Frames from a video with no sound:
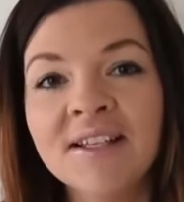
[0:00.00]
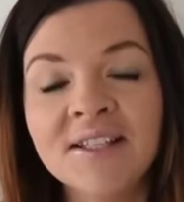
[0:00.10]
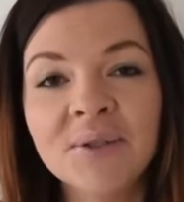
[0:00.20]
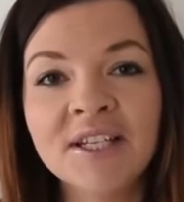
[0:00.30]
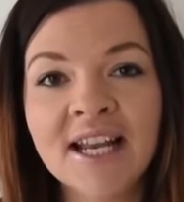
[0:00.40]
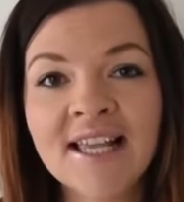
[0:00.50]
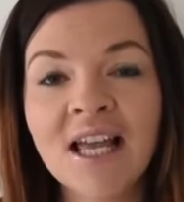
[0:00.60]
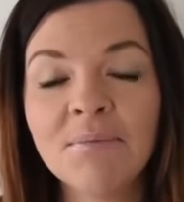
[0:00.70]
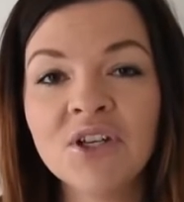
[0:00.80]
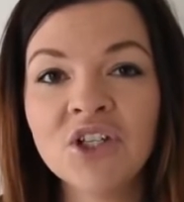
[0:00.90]
So today
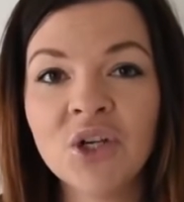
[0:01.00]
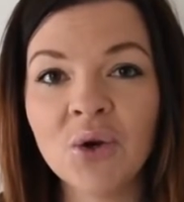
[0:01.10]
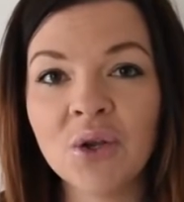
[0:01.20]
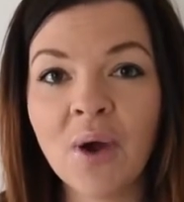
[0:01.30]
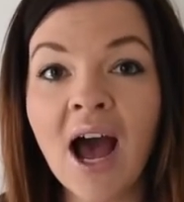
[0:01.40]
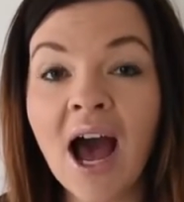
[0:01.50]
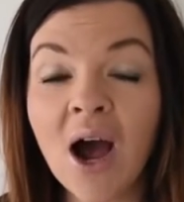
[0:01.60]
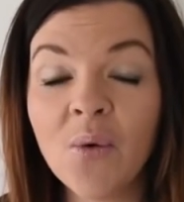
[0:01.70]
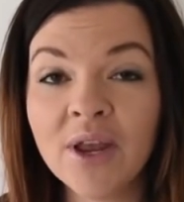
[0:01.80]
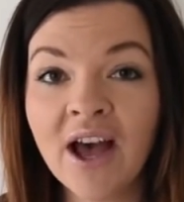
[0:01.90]
let me show you
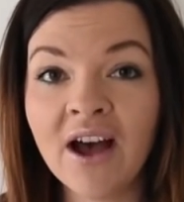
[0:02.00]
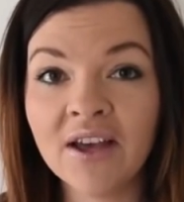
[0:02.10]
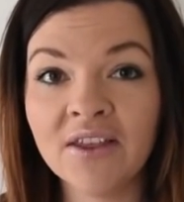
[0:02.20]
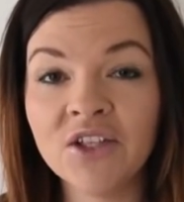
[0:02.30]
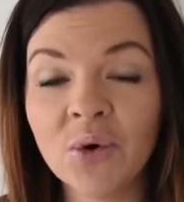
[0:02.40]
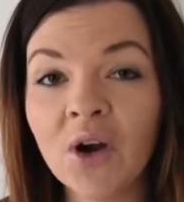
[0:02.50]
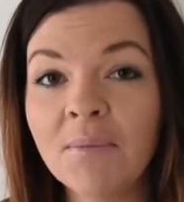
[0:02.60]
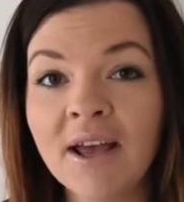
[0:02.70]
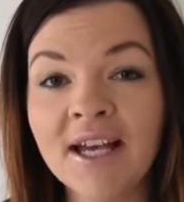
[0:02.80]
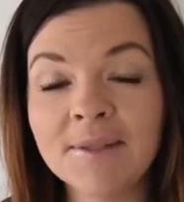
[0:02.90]
how we hung the door.
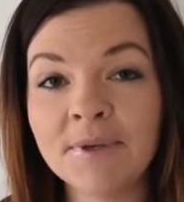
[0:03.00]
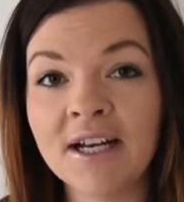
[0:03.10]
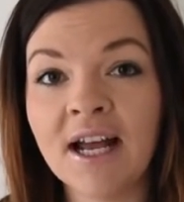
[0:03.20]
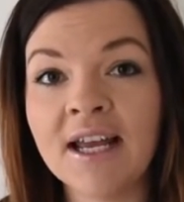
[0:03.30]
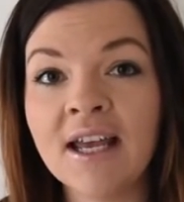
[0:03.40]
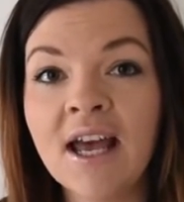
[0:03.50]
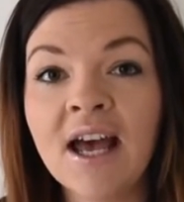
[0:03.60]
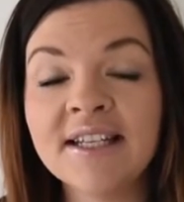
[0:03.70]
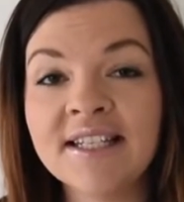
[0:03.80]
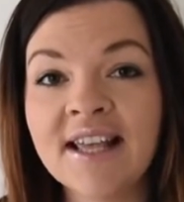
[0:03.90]
My husband and I
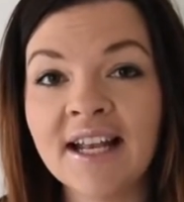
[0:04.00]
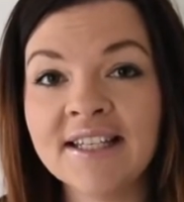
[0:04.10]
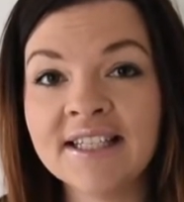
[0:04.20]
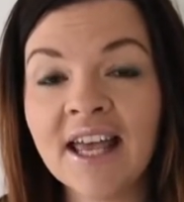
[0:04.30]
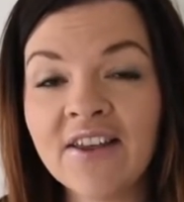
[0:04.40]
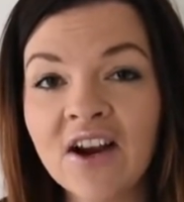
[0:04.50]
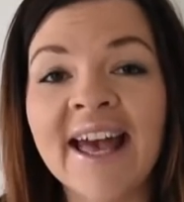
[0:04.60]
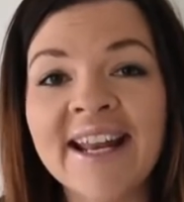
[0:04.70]
did that together.